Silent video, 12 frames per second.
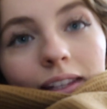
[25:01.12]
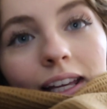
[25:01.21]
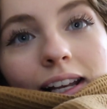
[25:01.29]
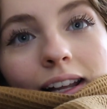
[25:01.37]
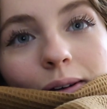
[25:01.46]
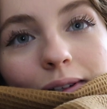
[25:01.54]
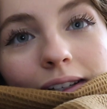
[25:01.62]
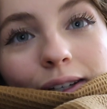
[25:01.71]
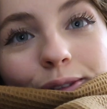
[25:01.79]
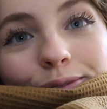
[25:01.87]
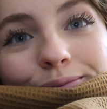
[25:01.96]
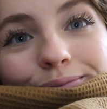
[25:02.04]
Hello,
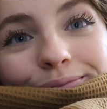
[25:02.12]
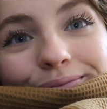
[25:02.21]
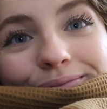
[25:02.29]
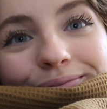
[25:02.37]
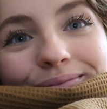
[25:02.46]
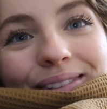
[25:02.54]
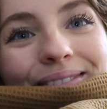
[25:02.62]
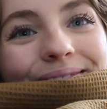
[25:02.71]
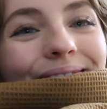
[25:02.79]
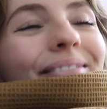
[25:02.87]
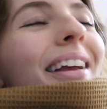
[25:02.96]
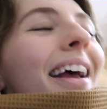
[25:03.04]
hello.
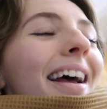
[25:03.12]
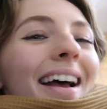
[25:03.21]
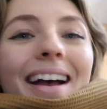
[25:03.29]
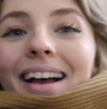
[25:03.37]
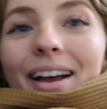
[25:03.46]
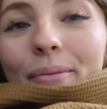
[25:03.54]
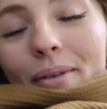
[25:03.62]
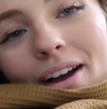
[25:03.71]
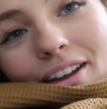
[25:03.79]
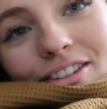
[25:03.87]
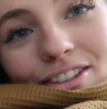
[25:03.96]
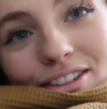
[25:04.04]

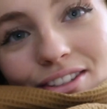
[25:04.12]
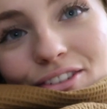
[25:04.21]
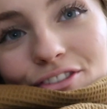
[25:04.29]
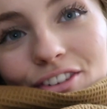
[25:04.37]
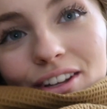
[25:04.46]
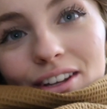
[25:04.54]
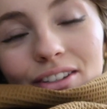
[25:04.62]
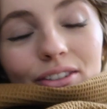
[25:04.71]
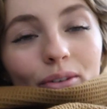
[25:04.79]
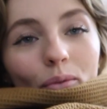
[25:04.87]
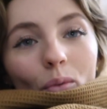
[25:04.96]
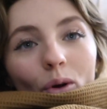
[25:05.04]
I just
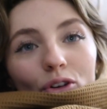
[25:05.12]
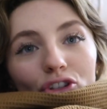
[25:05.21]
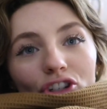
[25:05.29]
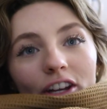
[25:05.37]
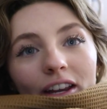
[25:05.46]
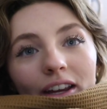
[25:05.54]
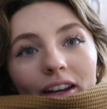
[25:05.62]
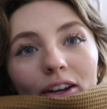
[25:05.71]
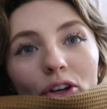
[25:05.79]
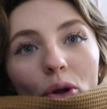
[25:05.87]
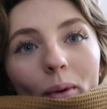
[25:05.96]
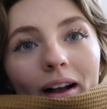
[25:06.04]
finished watching
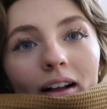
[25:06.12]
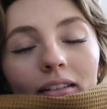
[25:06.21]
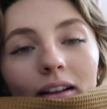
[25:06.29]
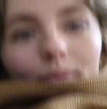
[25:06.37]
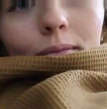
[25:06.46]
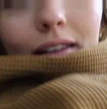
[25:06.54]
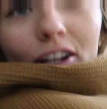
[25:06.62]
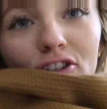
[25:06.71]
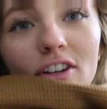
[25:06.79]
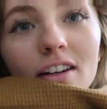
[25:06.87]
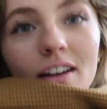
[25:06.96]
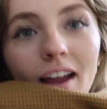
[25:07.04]
Noelle. I'm
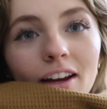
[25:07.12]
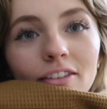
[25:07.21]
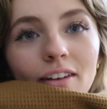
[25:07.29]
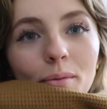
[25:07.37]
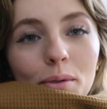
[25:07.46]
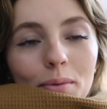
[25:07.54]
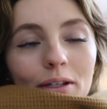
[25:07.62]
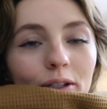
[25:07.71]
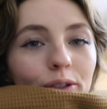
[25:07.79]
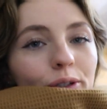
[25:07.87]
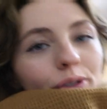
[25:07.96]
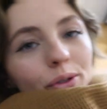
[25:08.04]
literally like wrapped up in a
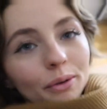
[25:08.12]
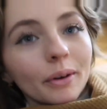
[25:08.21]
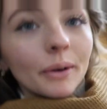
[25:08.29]
cocoon,